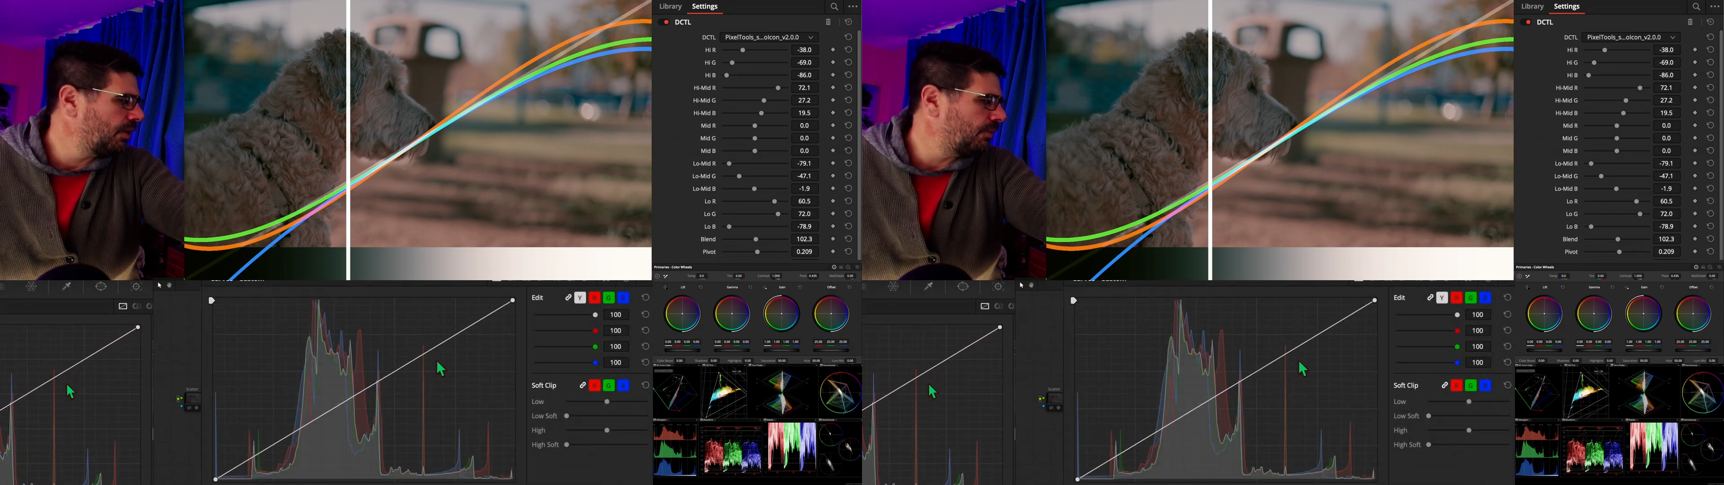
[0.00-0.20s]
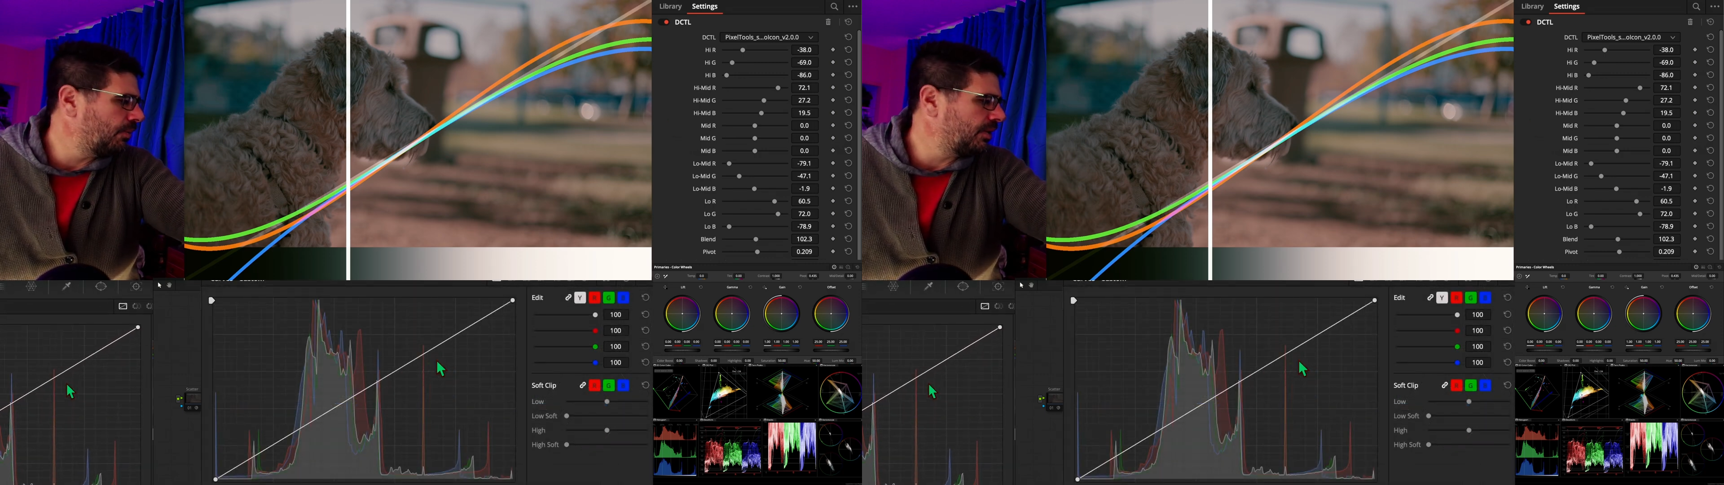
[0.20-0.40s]

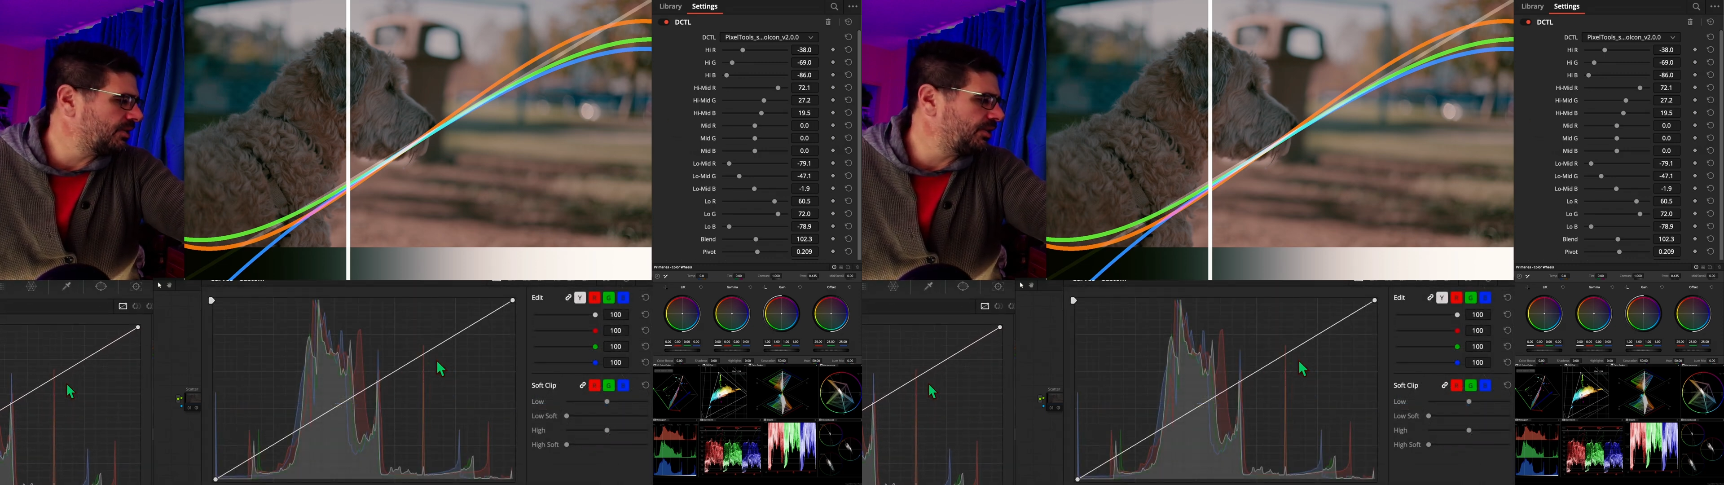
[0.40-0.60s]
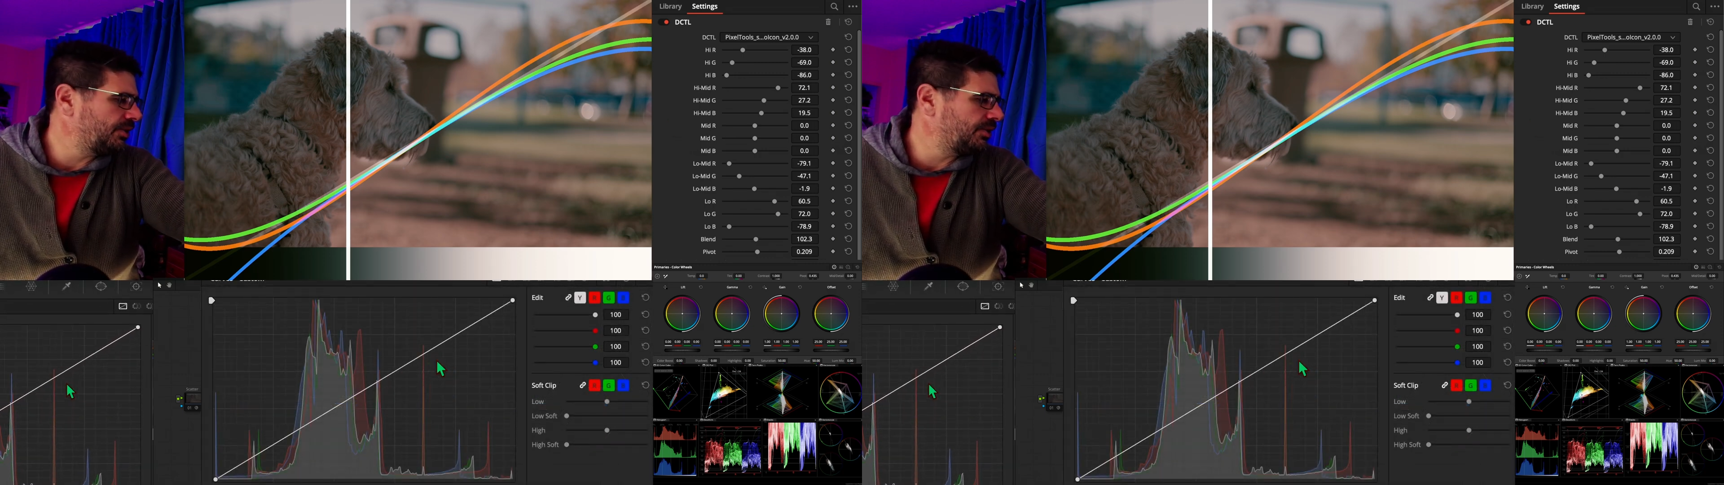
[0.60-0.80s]

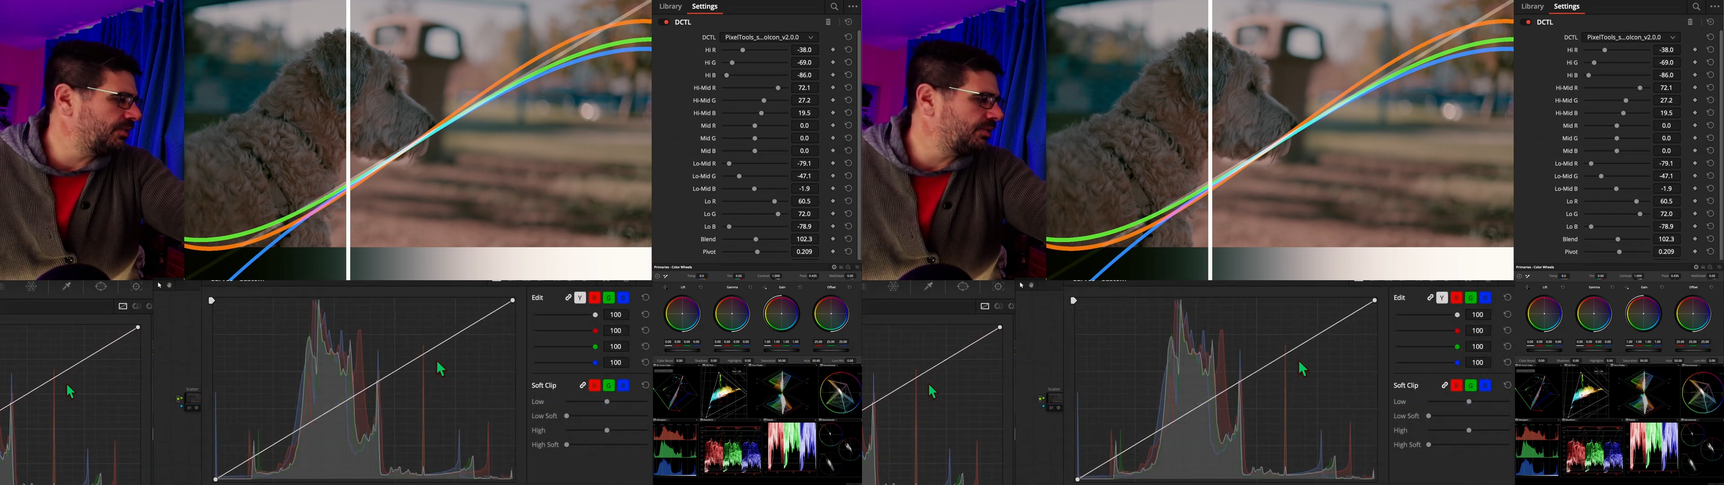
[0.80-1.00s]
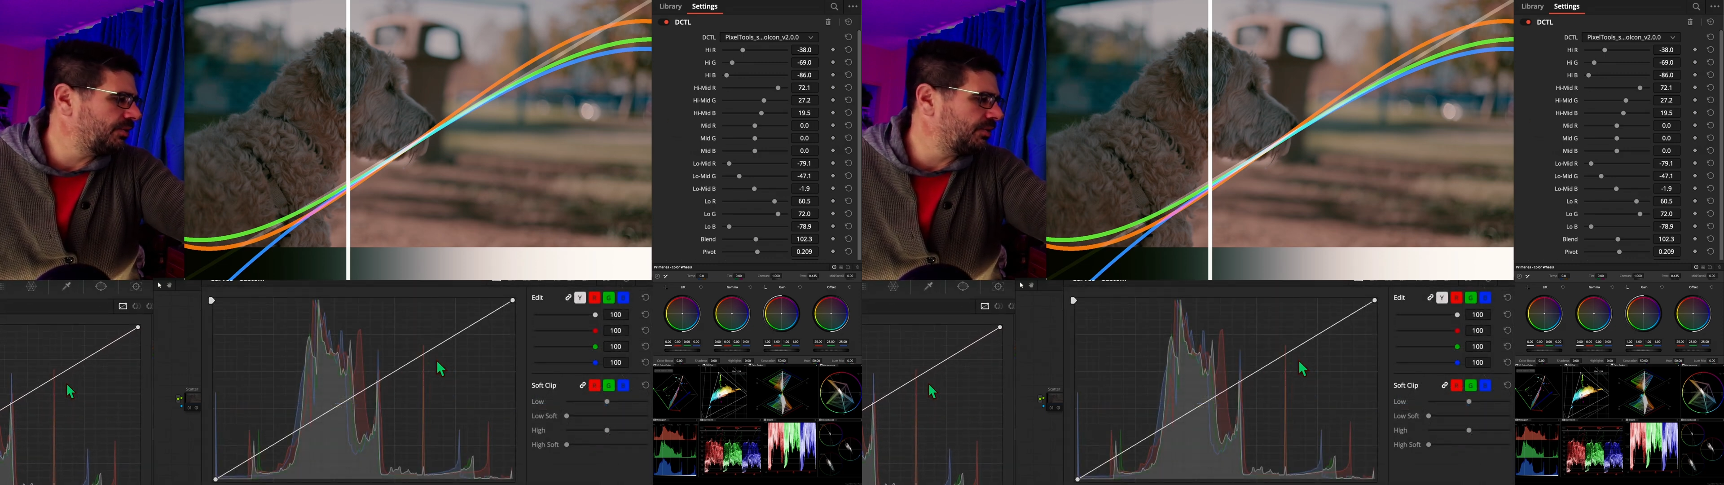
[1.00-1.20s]
what do
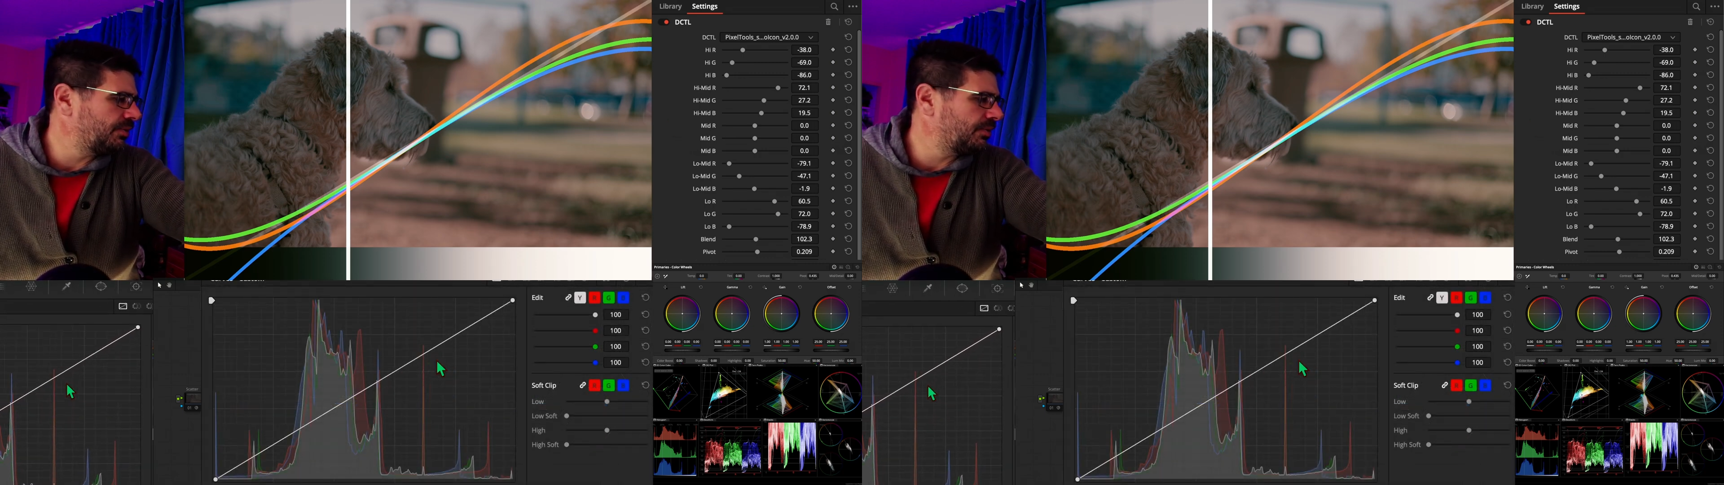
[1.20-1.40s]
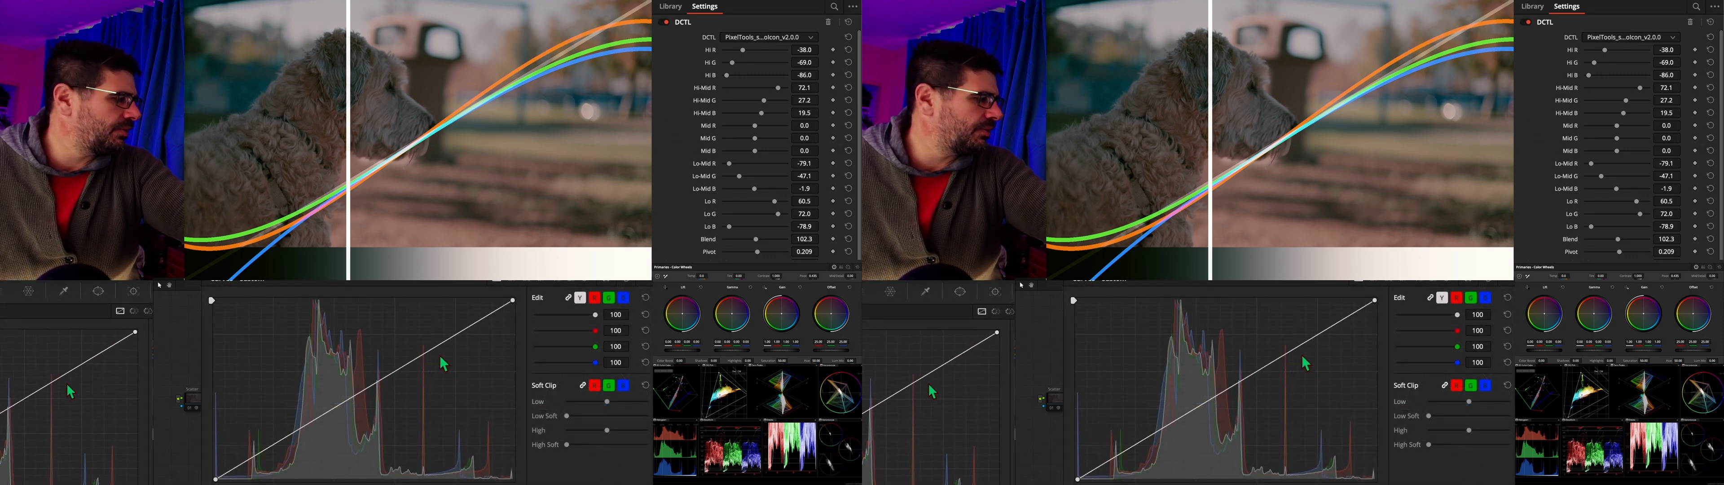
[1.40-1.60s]
you